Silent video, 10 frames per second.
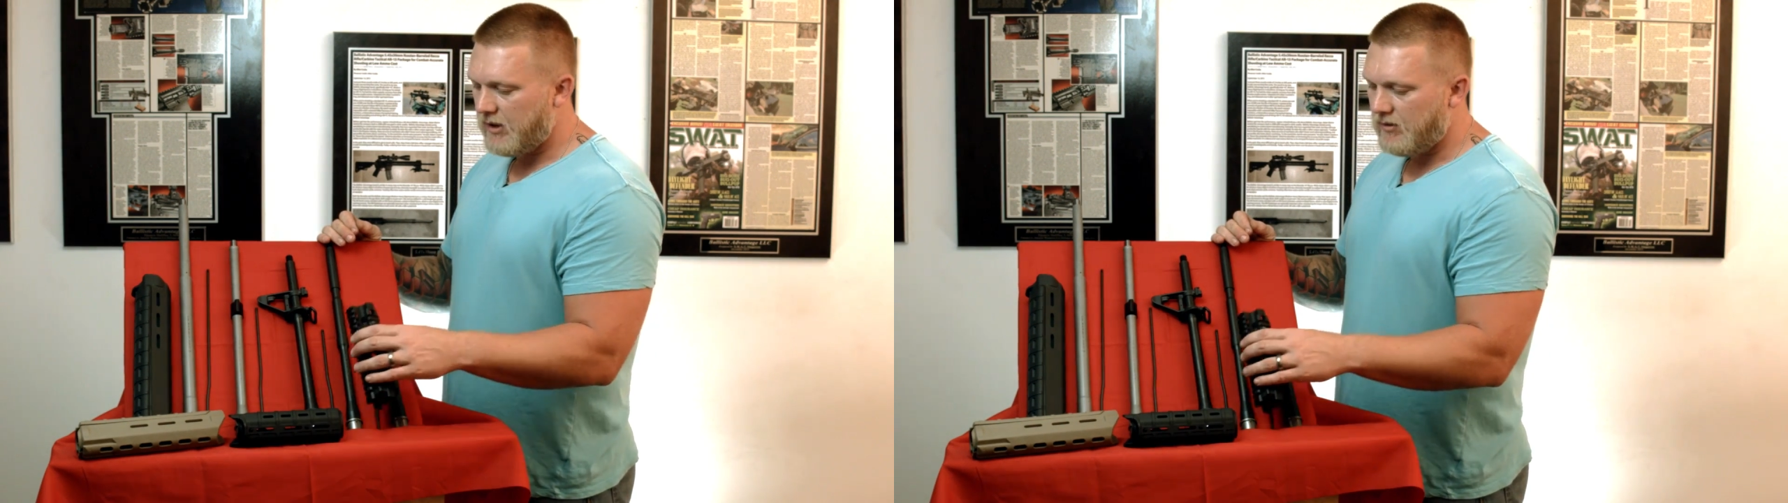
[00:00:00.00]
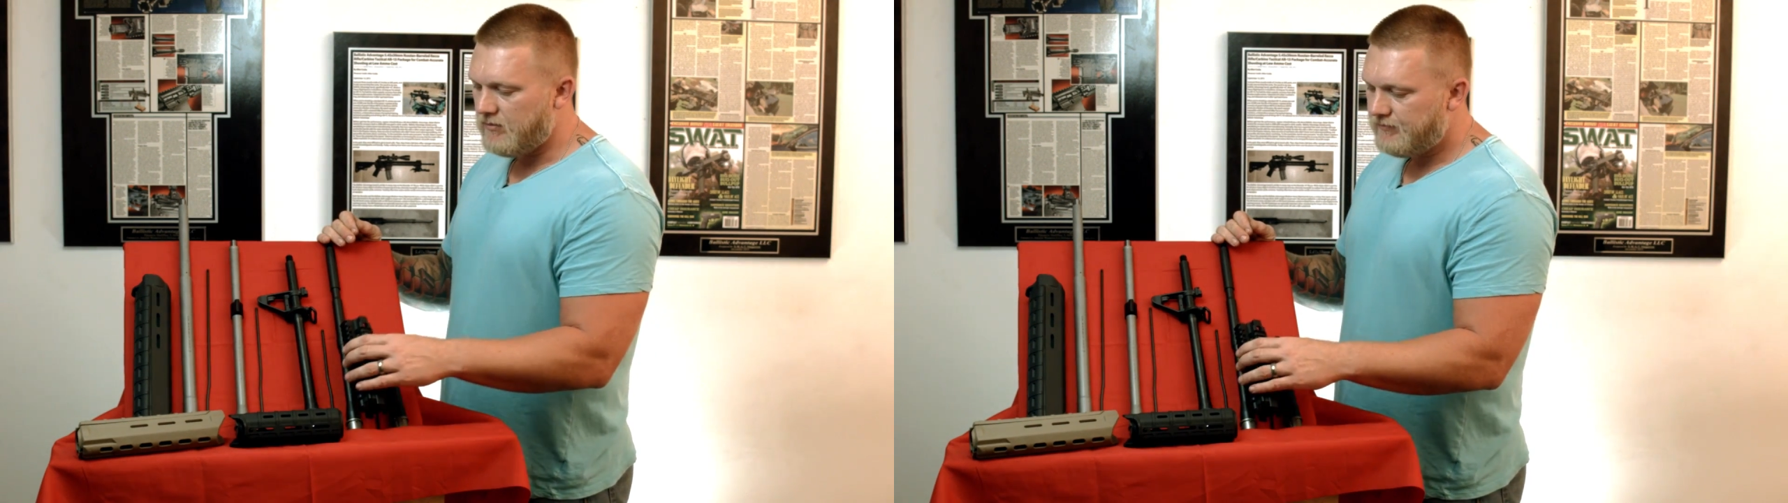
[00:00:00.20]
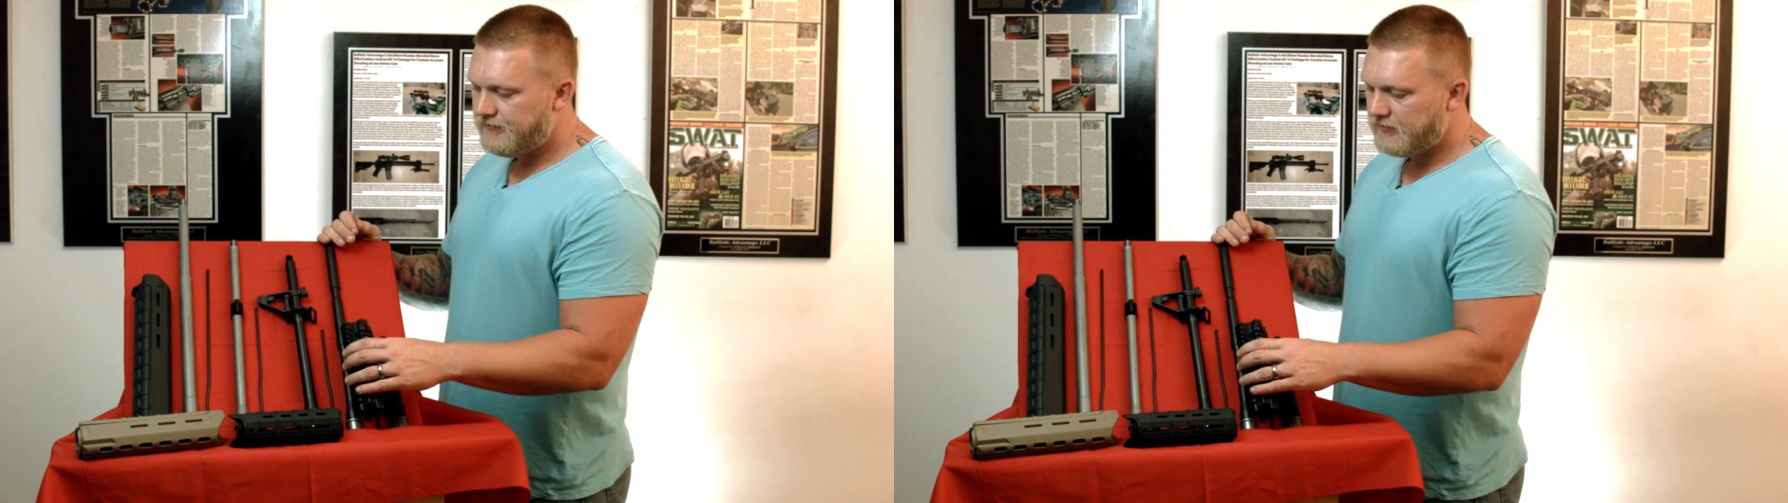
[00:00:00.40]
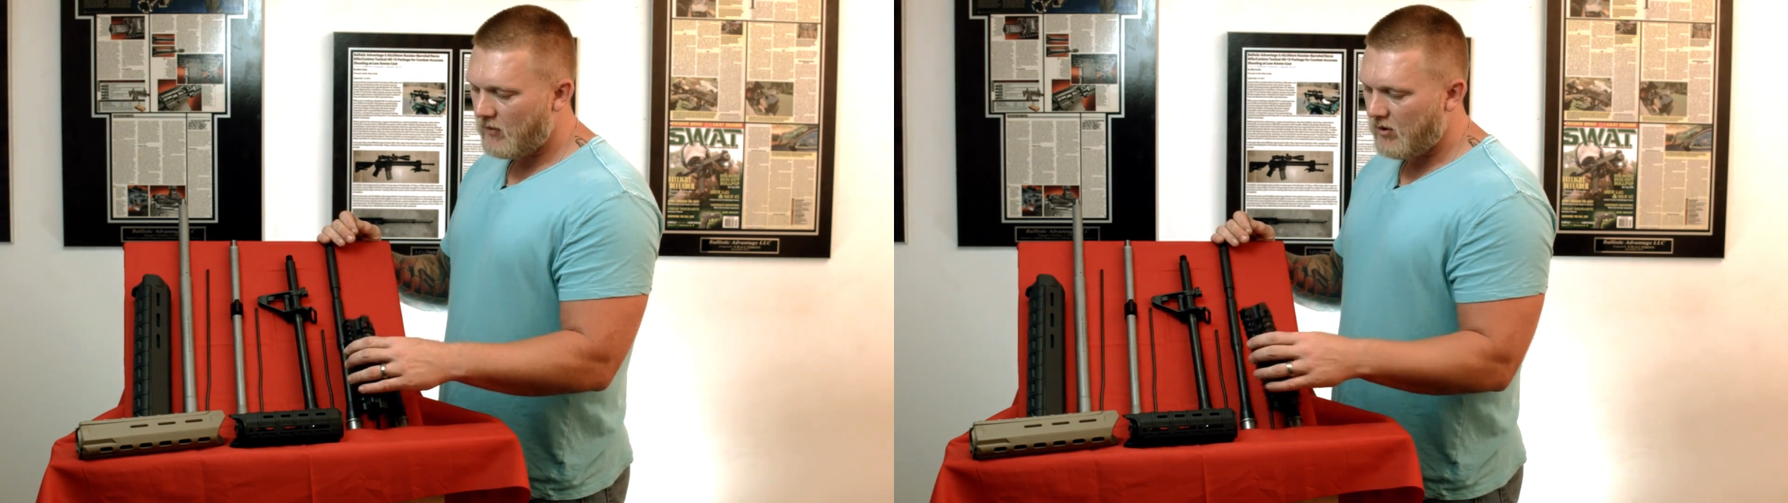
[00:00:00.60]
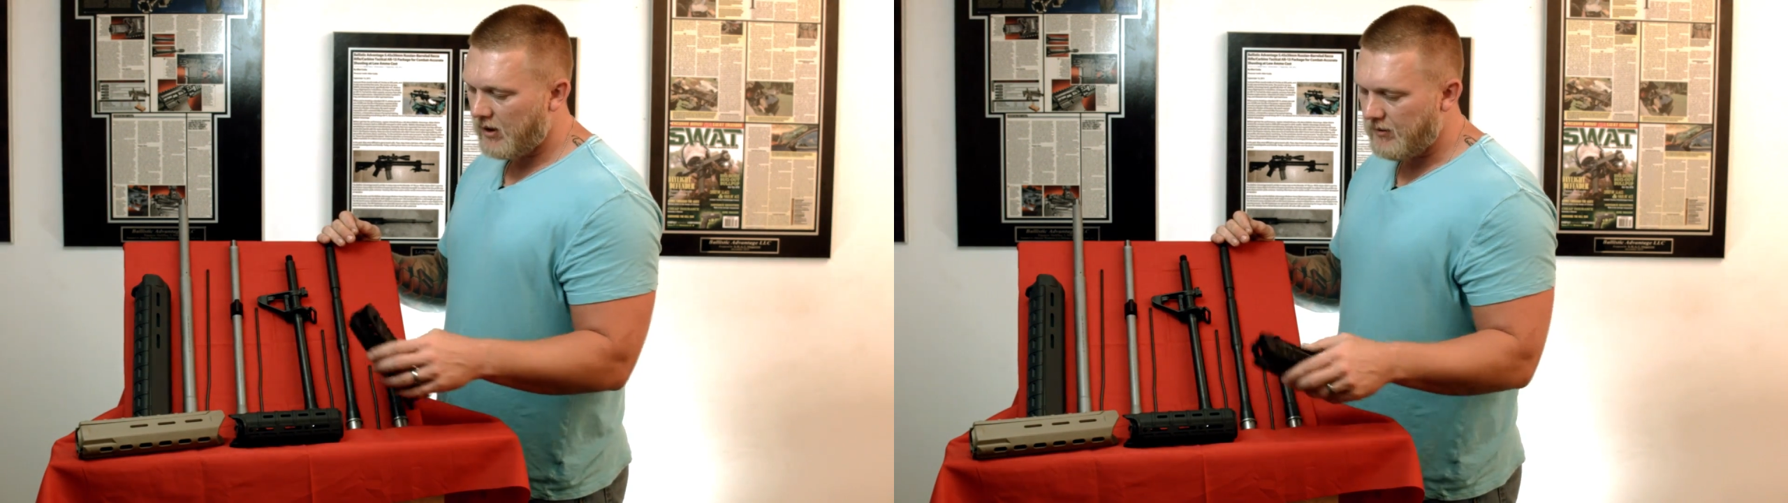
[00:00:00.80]
rail,
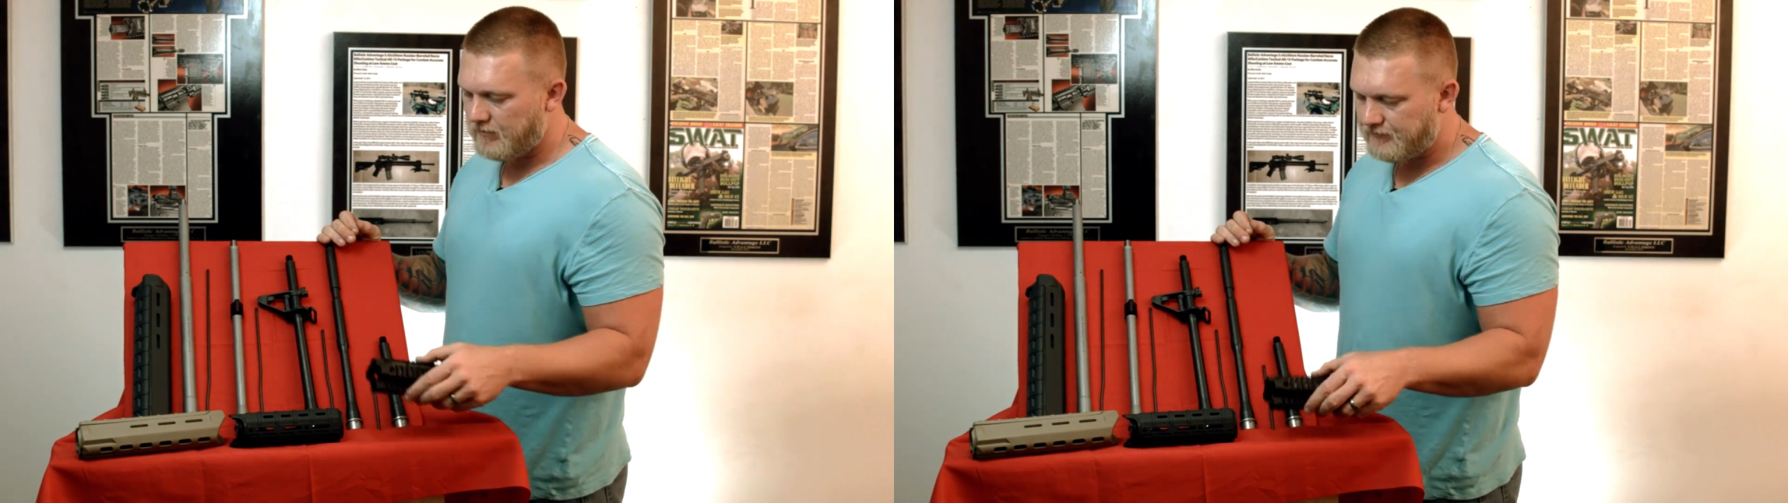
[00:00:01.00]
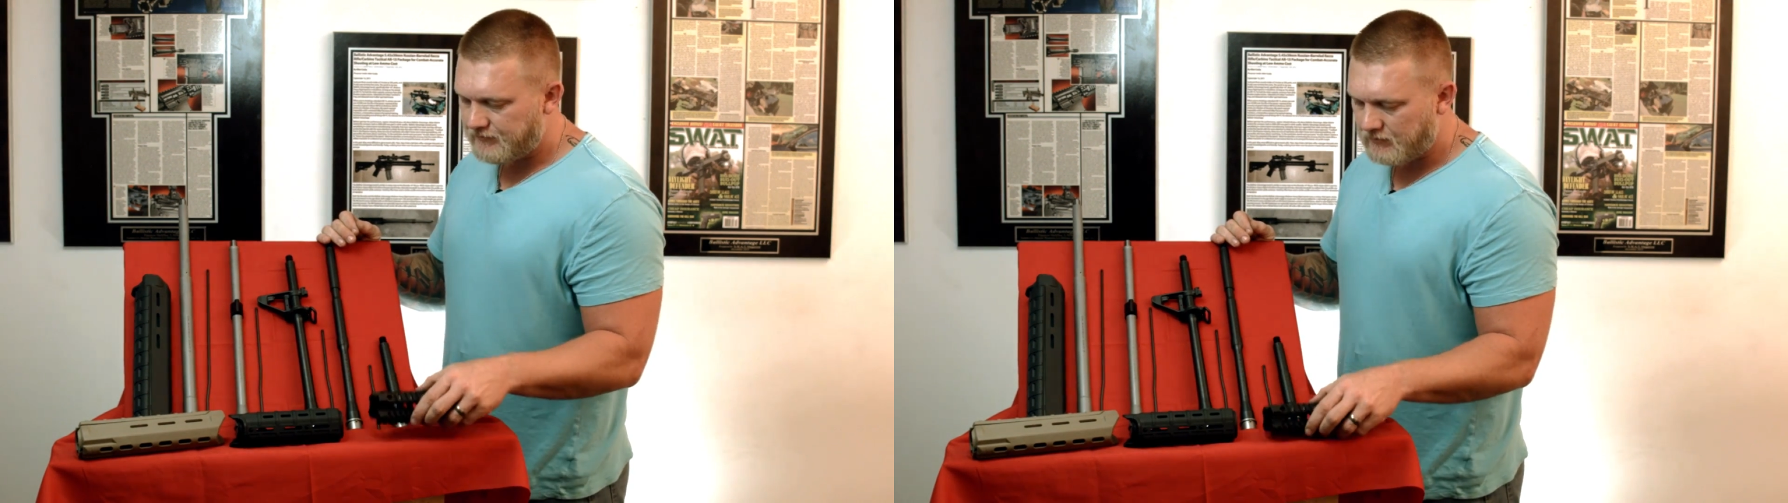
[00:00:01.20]
okay?